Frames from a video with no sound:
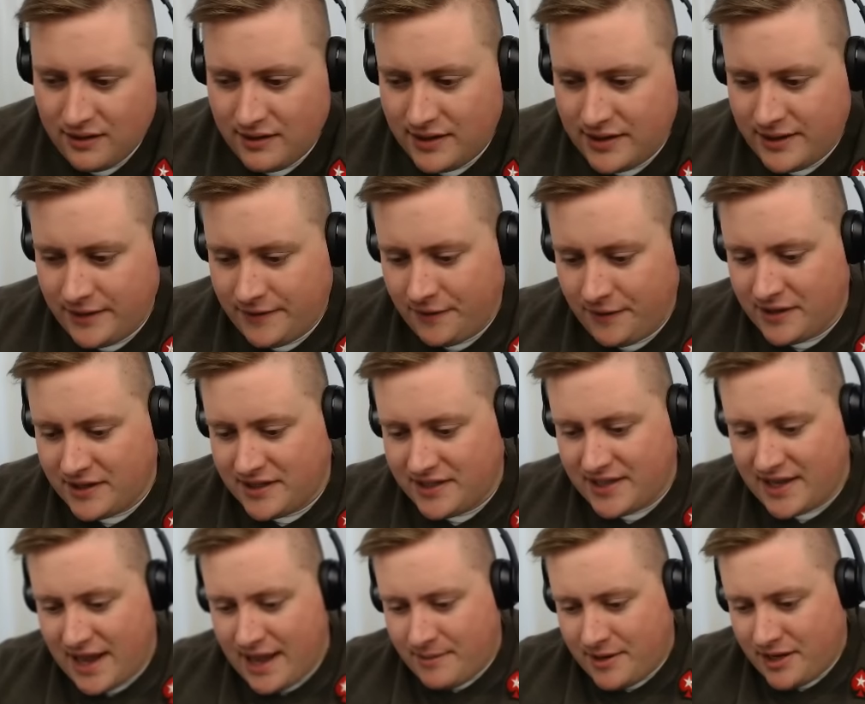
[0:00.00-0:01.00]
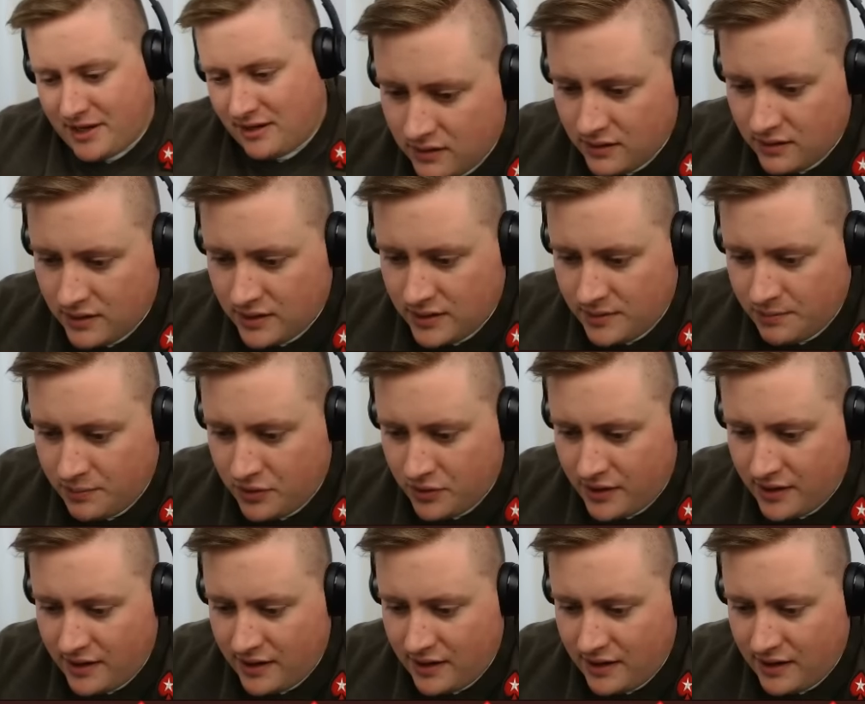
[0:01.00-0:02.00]
This is for the salmon. Let's put
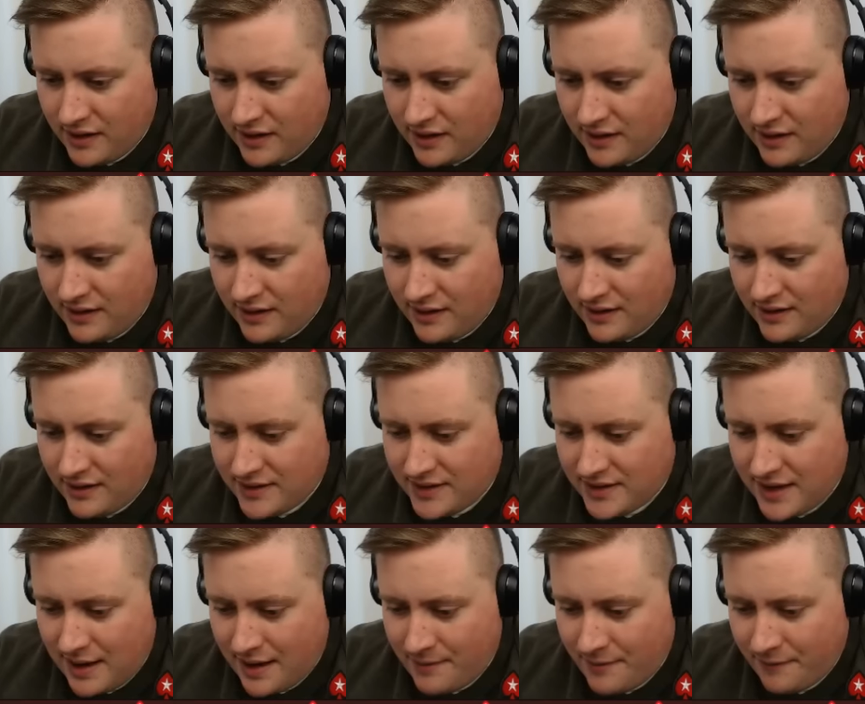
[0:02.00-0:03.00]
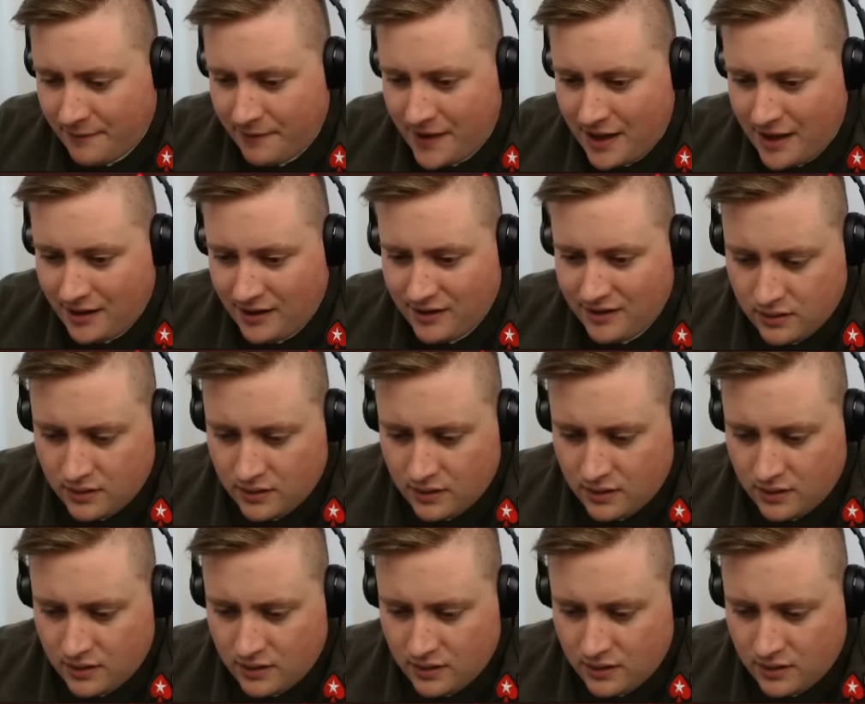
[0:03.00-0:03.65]
it in the salmon felt.